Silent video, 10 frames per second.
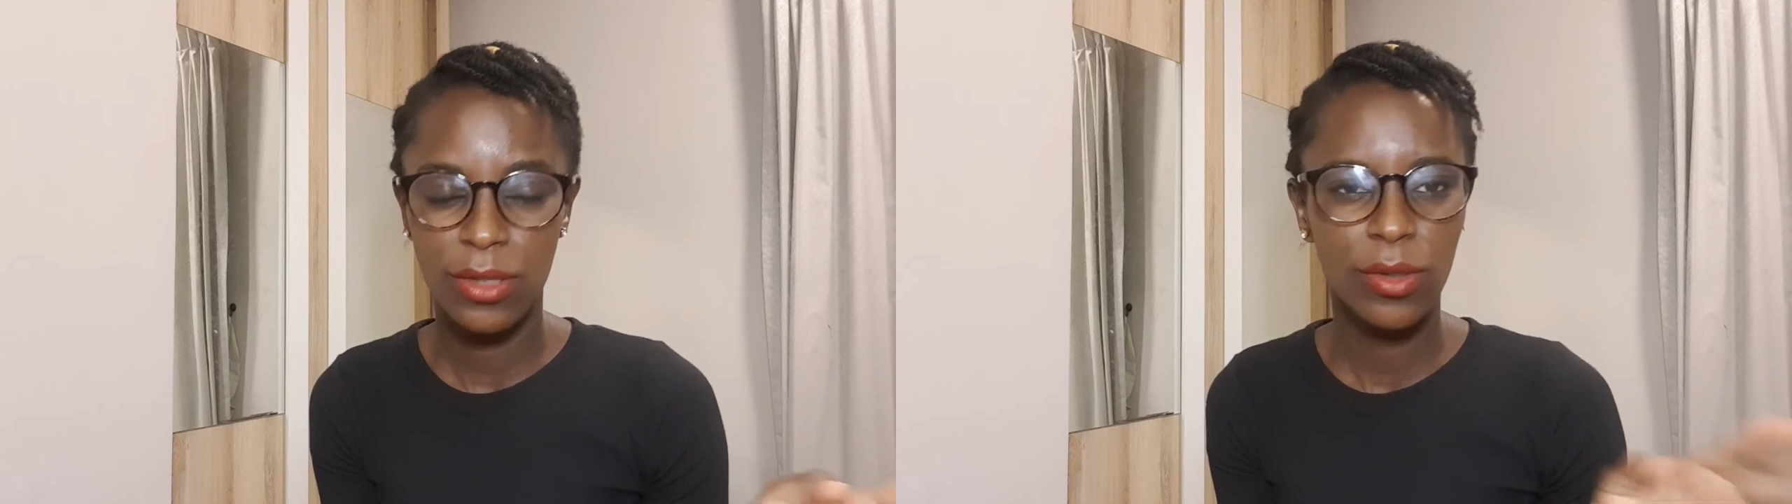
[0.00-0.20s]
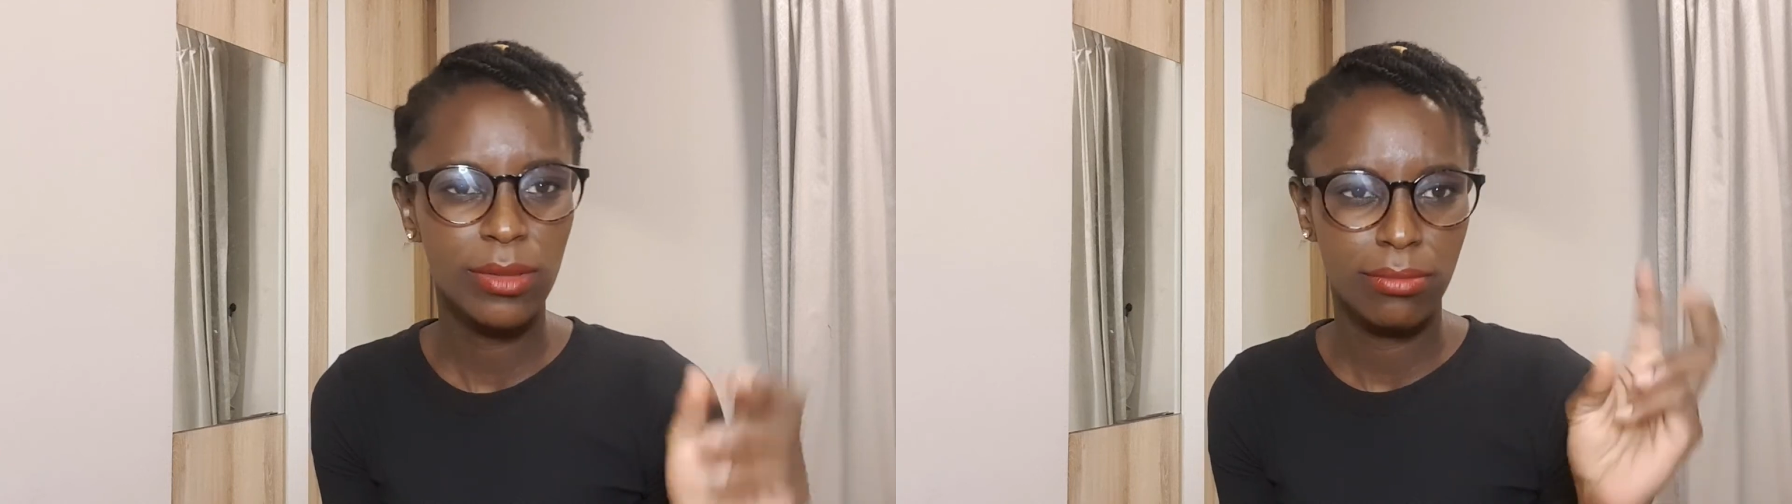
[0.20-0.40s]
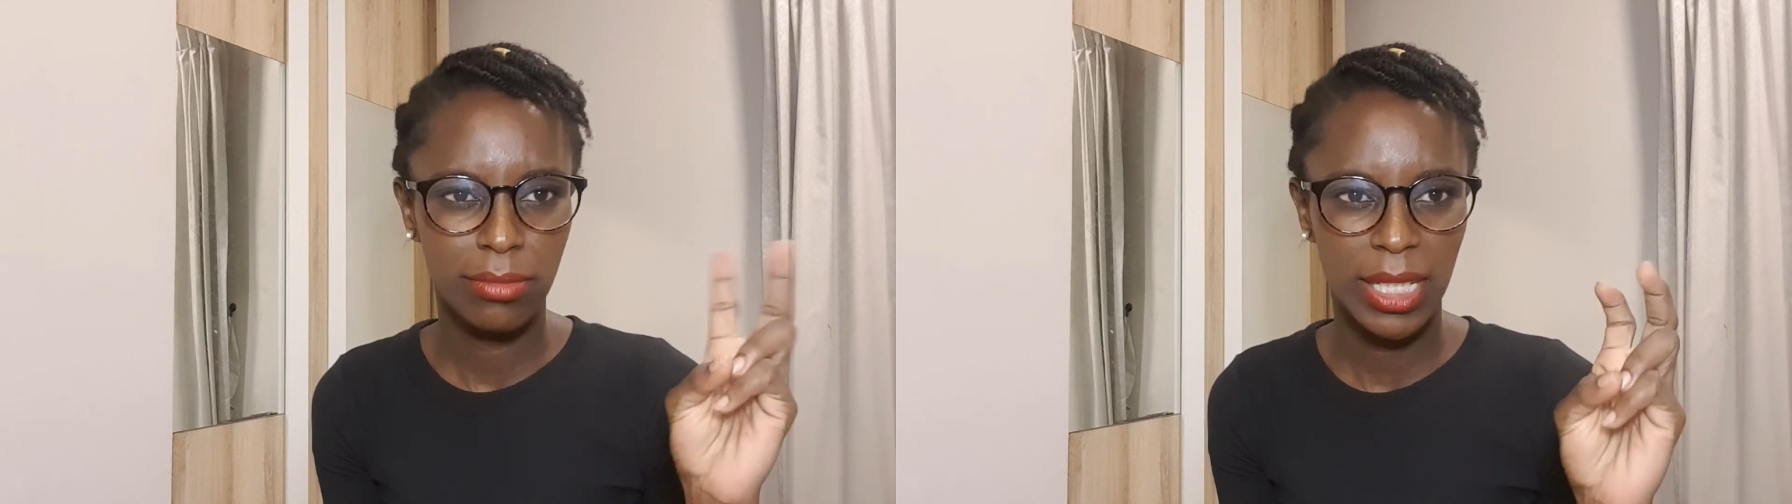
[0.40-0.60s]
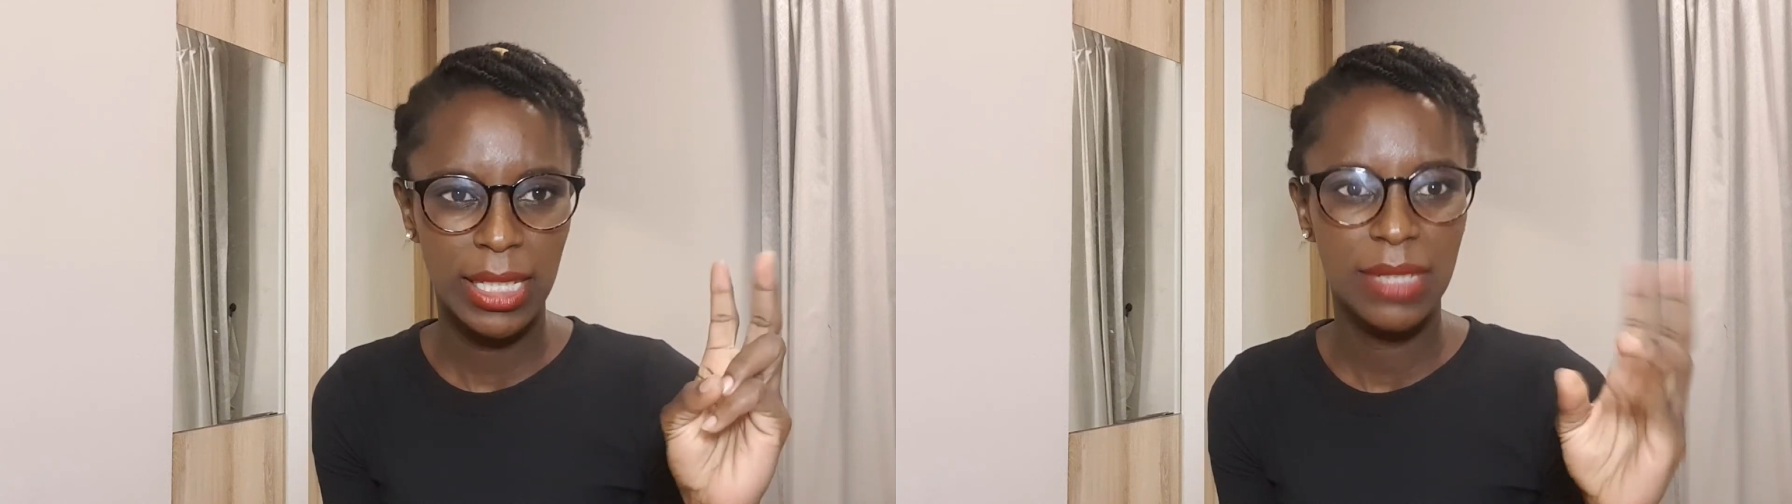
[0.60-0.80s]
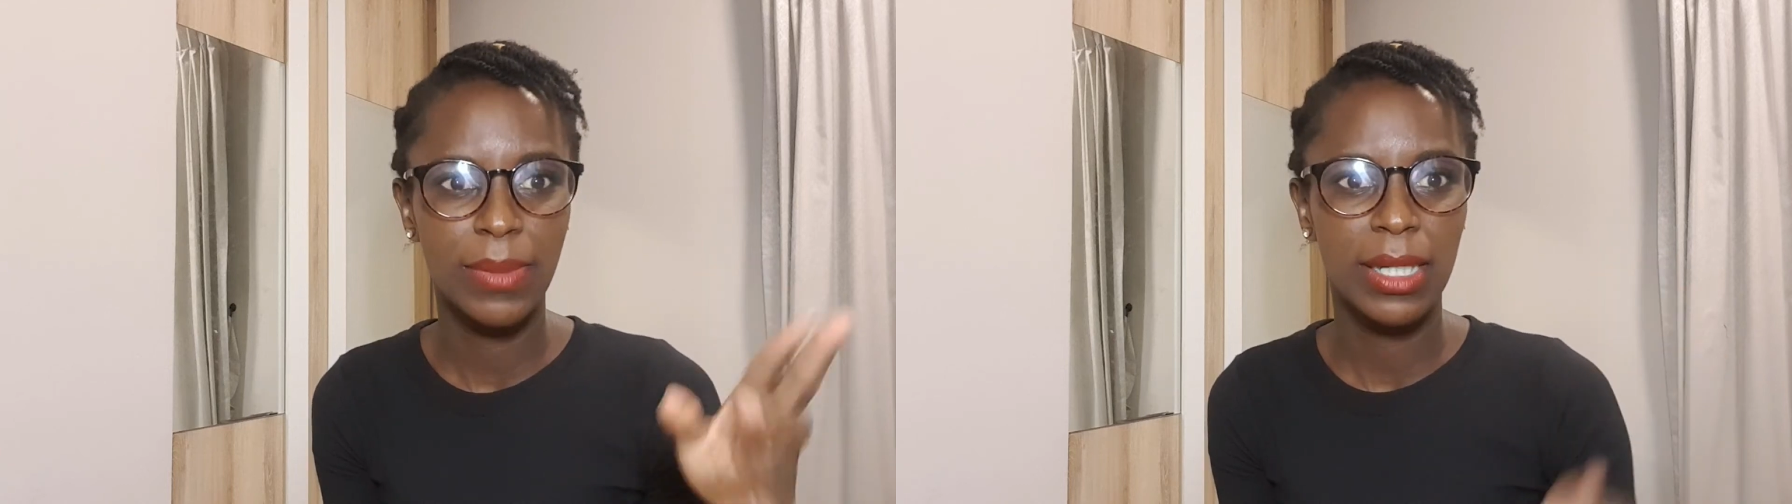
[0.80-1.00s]
not the
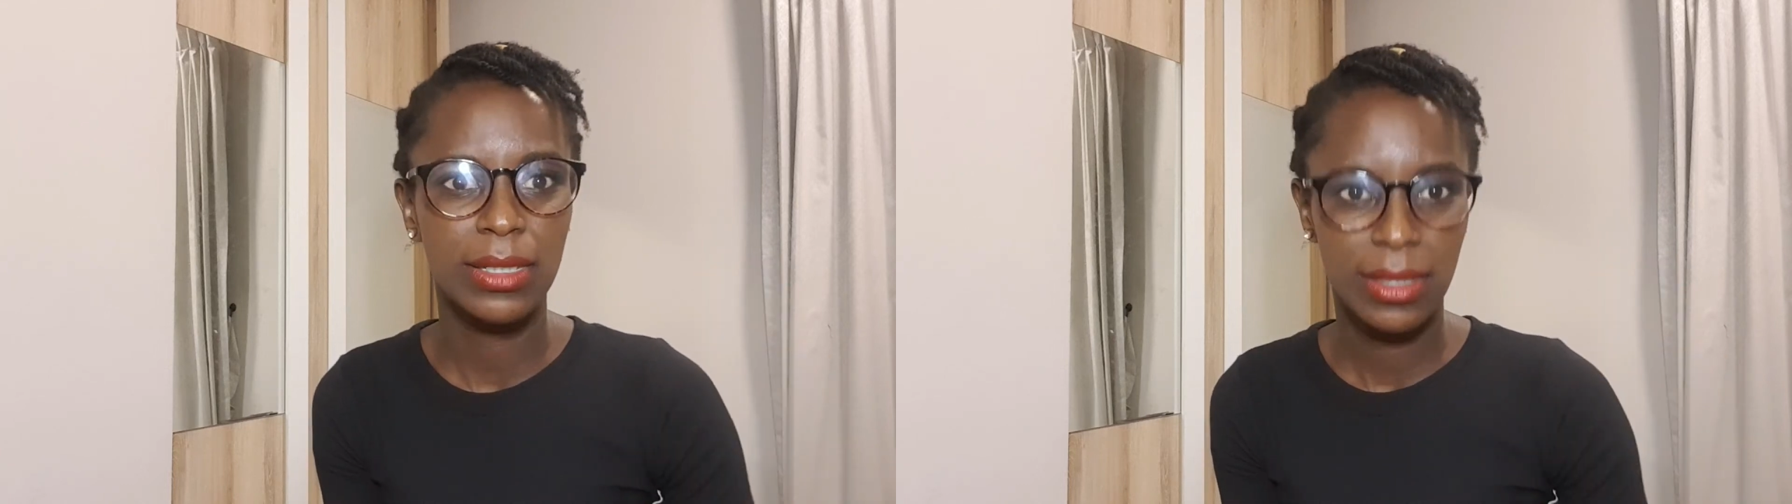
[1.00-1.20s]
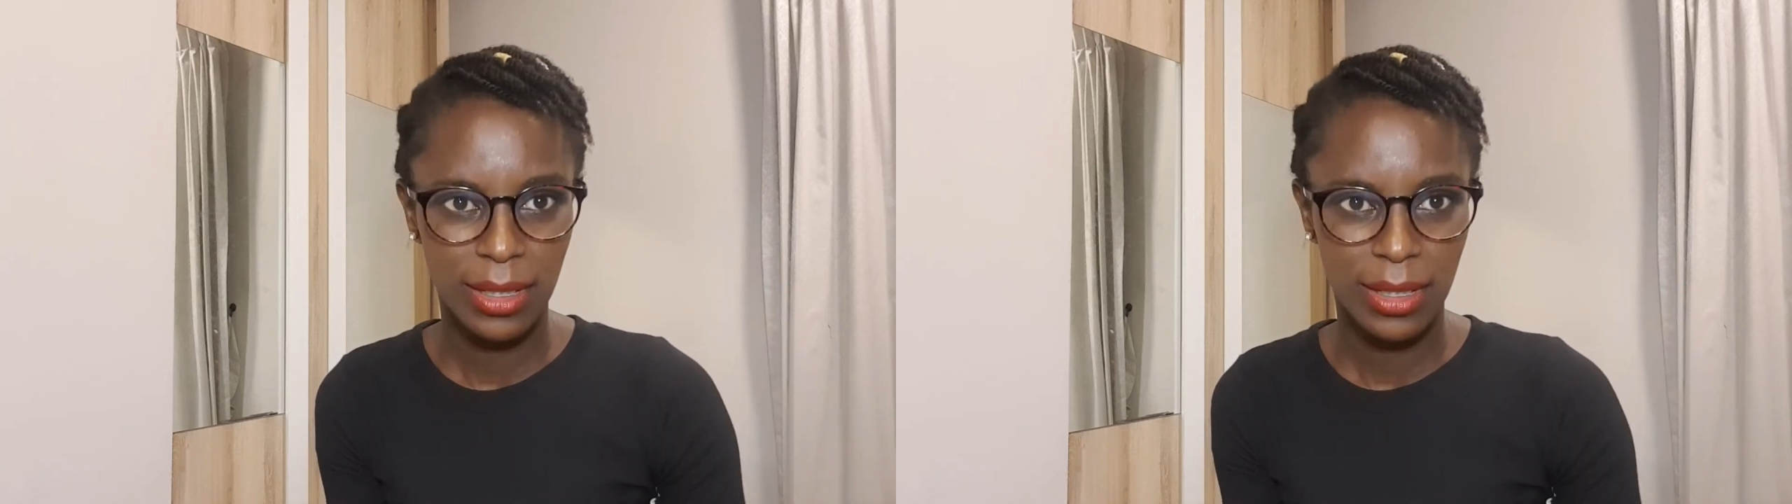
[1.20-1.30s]
elite, but